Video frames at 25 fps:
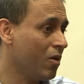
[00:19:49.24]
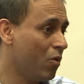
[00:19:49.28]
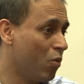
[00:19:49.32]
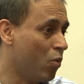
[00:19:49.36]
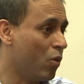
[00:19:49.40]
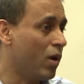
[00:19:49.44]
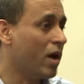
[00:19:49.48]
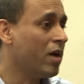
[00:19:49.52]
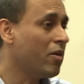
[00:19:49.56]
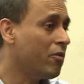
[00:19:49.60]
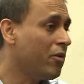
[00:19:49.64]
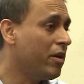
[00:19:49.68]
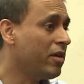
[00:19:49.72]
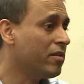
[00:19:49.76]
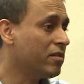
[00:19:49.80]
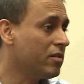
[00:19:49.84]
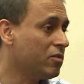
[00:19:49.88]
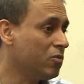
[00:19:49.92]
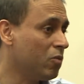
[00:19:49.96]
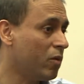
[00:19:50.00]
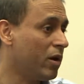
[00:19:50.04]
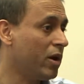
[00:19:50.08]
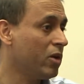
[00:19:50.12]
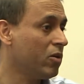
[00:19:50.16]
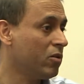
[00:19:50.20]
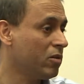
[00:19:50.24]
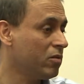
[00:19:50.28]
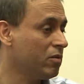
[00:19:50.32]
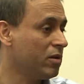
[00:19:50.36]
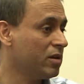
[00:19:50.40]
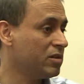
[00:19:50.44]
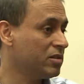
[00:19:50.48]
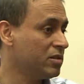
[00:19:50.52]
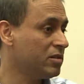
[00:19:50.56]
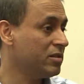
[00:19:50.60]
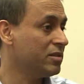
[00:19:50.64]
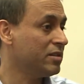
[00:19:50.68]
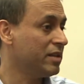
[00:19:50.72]
One reason why
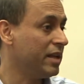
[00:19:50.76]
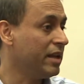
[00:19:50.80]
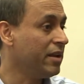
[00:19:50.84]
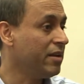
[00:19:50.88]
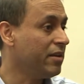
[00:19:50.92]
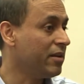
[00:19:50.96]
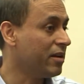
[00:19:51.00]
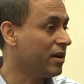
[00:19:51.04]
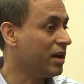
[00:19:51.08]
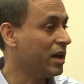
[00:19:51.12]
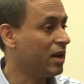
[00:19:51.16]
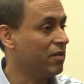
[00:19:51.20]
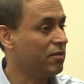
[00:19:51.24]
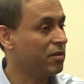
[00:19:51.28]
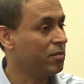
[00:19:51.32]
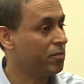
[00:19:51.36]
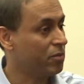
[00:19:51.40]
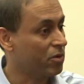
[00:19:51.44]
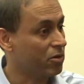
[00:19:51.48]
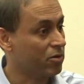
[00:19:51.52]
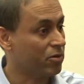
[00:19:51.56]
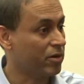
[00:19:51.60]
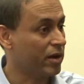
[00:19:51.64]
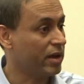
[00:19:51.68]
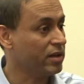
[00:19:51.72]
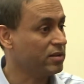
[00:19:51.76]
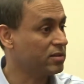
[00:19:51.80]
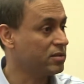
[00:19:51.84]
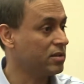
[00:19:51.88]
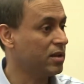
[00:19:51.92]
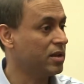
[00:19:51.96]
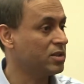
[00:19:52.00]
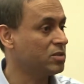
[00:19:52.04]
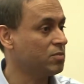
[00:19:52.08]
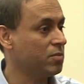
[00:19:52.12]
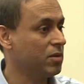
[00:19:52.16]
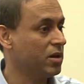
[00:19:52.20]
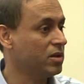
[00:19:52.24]
universities in India haven't progressed
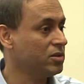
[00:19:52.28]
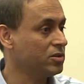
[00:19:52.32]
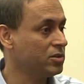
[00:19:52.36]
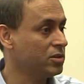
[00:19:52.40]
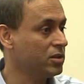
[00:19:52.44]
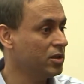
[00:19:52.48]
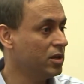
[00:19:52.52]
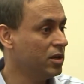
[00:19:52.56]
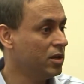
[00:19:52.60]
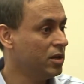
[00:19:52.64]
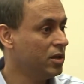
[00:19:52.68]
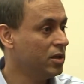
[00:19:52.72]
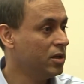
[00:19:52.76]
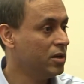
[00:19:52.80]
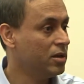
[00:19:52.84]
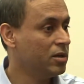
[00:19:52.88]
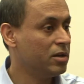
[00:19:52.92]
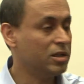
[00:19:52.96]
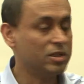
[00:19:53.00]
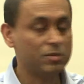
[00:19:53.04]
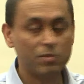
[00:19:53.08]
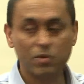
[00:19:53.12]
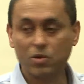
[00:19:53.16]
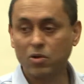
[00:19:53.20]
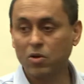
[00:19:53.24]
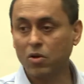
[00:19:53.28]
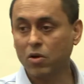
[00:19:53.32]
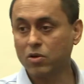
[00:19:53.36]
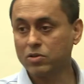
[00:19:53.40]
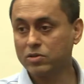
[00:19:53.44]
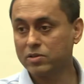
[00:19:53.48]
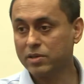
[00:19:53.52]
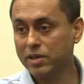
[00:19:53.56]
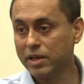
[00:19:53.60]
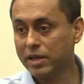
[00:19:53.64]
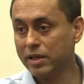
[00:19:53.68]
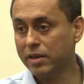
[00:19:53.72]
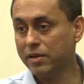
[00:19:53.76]
as much is
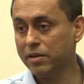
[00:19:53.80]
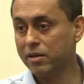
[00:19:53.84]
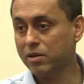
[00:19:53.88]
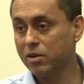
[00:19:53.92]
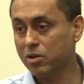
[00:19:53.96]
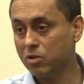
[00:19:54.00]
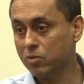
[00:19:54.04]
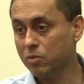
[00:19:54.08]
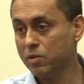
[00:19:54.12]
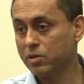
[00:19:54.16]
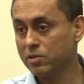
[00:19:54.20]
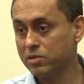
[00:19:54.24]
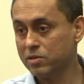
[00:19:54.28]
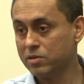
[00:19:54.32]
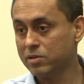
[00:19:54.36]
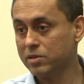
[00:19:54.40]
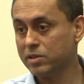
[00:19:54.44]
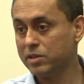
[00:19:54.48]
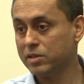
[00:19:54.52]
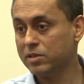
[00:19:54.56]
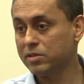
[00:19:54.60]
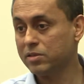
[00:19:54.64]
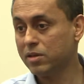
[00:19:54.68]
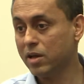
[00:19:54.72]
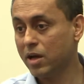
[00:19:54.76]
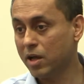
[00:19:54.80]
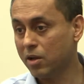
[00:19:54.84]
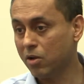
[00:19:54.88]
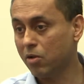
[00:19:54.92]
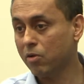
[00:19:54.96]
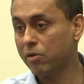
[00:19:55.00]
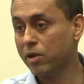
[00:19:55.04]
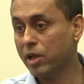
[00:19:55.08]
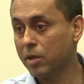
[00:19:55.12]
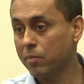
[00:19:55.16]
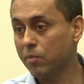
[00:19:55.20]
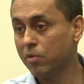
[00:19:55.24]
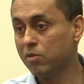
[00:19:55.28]
because Indian universities are
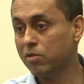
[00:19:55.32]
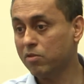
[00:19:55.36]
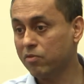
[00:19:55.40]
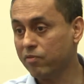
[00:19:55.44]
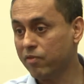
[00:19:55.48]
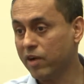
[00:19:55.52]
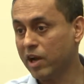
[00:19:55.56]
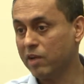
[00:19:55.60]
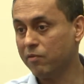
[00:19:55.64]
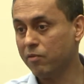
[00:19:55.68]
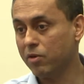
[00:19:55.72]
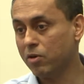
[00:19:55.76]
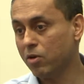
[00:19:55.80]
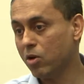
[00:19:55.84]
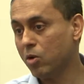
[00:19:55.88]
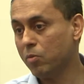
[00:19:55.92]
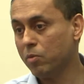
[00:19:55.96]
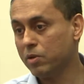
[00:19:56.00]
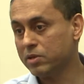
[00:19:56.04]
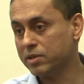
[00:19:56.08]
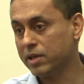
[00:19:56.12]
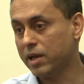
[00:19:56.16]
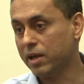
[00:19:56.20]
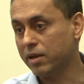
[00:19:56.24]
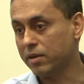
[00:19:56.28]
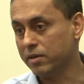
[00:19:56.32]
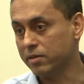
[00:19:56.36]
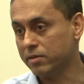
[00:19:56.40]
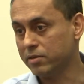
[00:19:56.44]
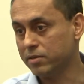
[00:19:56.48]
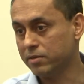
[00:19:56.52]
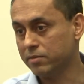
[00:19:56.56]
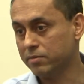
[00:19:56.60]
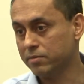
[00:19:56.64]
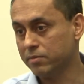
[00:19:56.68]
not able to fight for global talent,